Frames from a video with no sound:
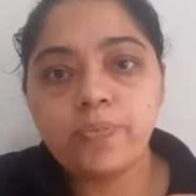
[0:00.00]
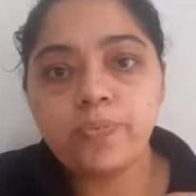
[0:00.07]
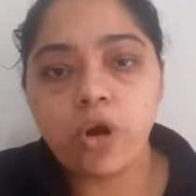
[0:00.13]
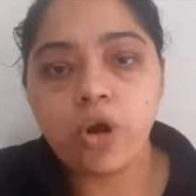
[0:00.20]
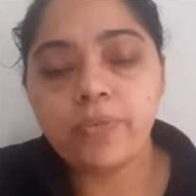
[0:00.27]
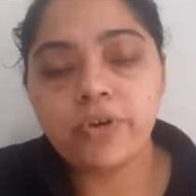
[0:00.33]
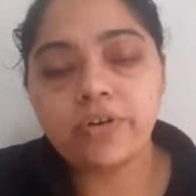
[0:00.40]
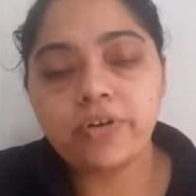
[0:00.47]

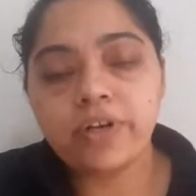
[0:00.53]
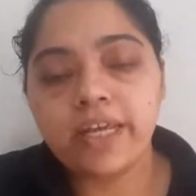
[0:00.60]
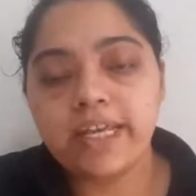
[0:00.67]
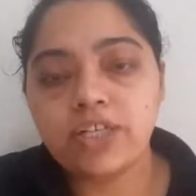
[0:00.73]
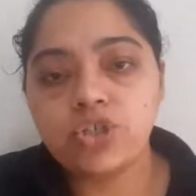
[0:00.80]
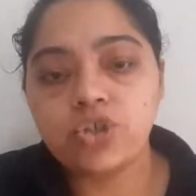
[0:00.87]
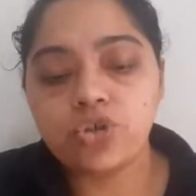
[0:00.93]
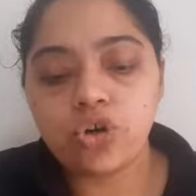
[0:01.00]
proper
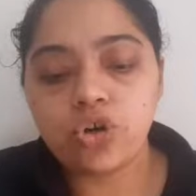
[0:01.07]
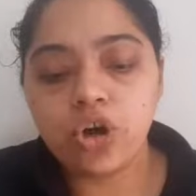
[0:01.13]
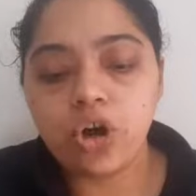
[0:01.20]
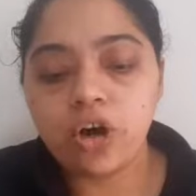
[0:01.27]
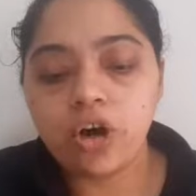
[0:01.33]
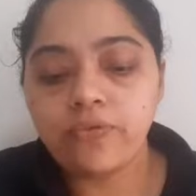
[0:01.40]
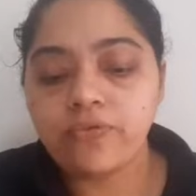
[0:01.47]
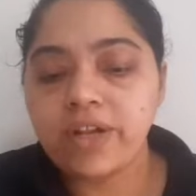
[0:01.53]
ratio
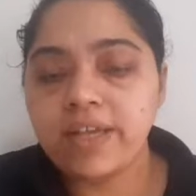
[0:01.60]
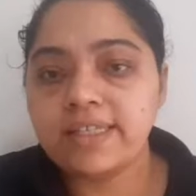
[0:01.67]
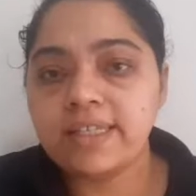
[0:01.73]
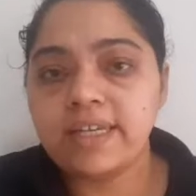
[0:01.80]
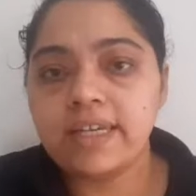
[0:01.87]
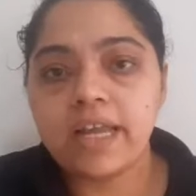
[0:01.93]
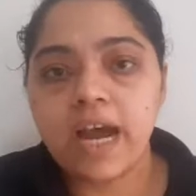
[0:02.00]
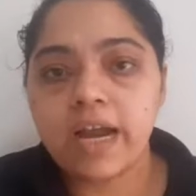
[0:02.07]
of
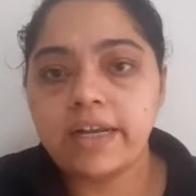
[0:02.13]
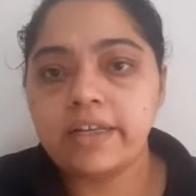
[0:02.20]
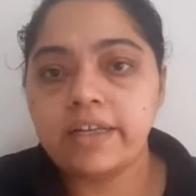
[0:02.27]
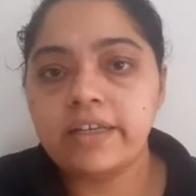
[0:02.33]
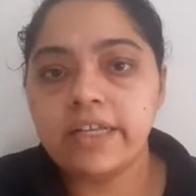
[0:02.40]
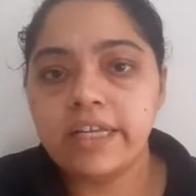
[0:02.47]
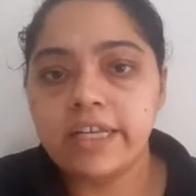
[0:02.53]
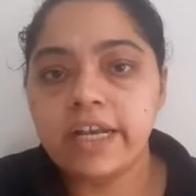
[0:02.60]
resin and
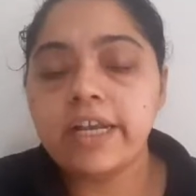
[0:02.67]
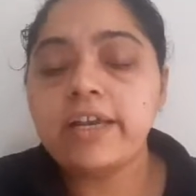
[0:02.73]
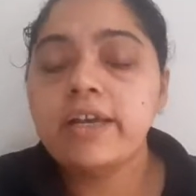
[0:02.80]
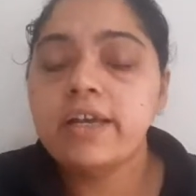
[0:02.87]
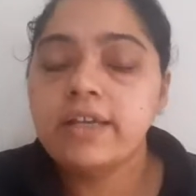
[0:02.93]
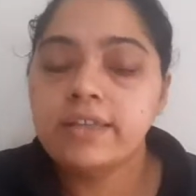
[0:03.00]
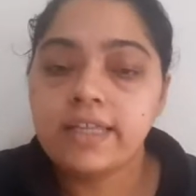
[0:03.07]
hardener needed,